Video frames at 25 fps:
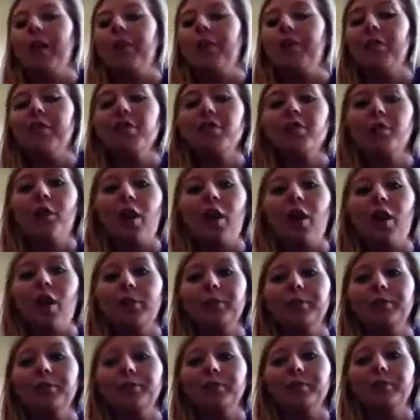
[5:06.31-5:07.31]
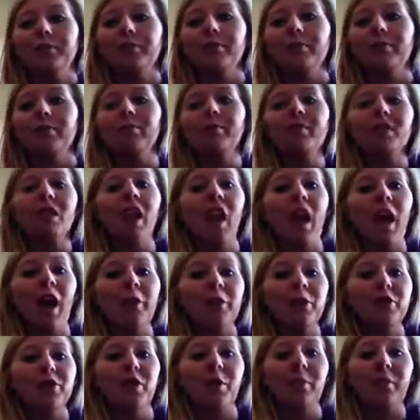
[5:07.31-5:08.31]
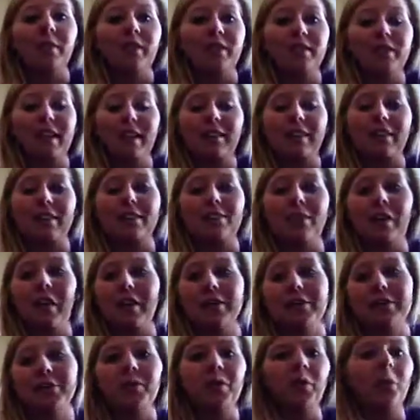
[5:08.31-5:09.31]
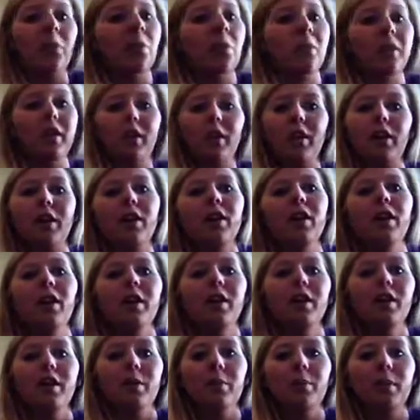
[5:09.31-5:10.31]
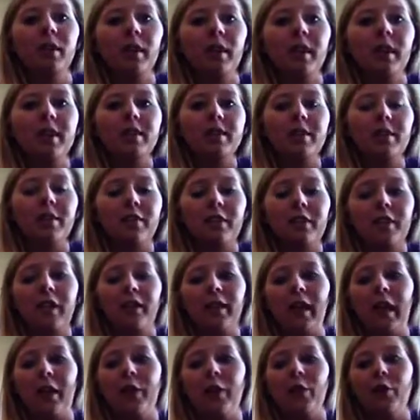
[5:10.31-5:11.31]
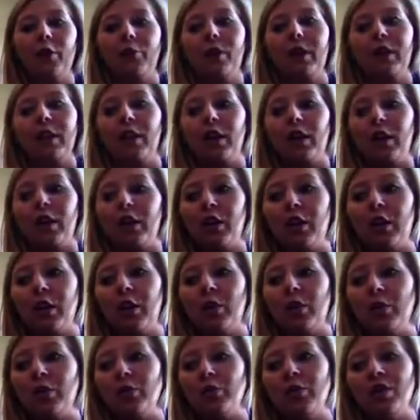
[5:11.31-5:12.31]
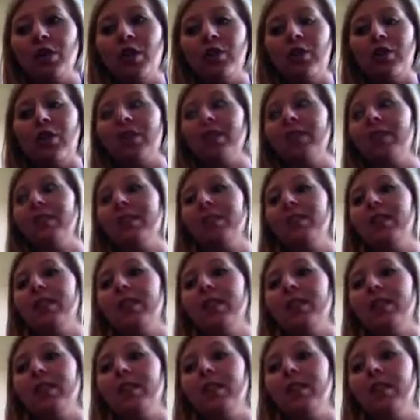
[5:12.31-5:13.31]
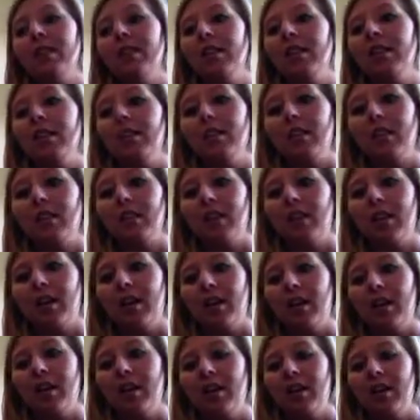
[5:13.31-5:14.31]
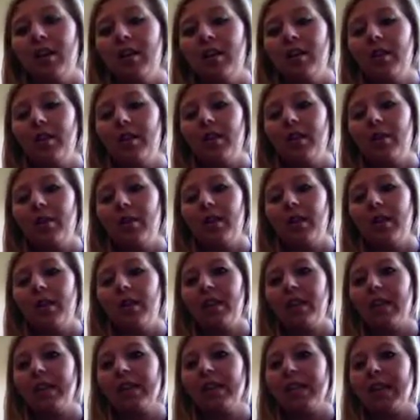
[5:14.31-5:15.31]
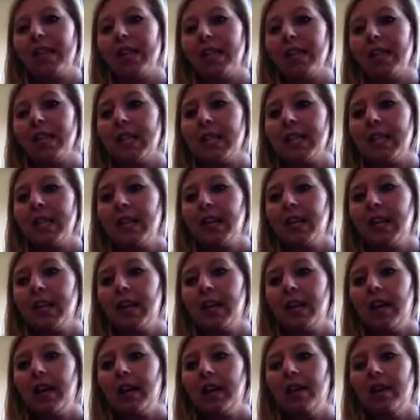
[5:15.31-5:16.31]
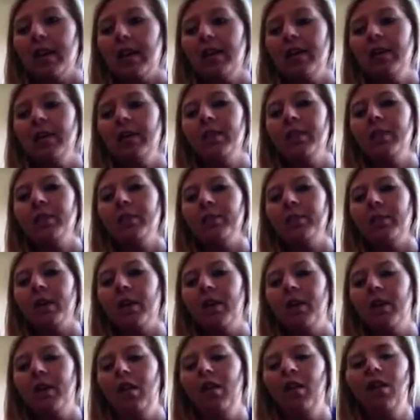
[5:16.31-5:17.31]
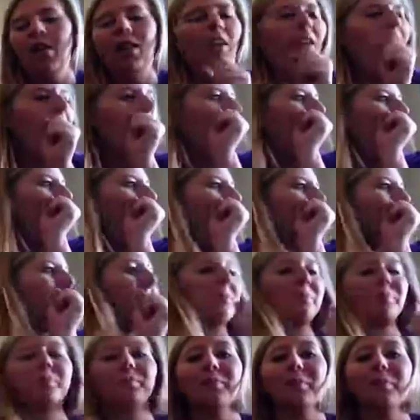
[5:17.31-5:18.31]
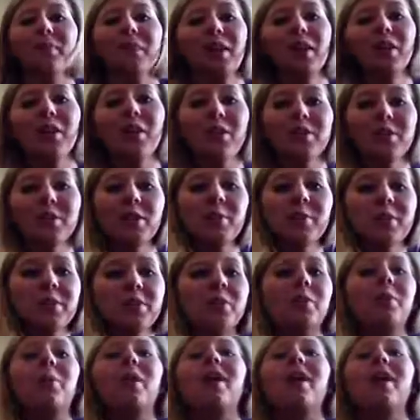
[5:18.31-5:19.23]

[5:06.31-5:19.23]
First of all, I wish I would have taken this class the whole year because I feel like that would have made a huge difference in the way things ended. And, and also, Mr.